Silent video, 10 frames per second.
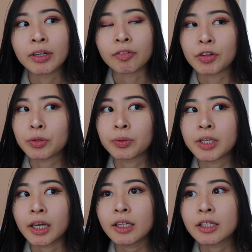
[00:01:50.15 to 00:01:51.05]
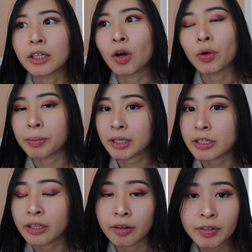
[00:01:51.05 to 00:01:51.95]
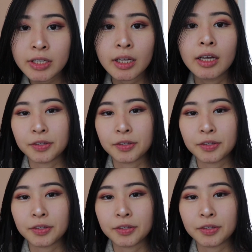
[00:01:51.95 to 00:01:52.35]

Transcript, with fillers: an official date to going back to the office.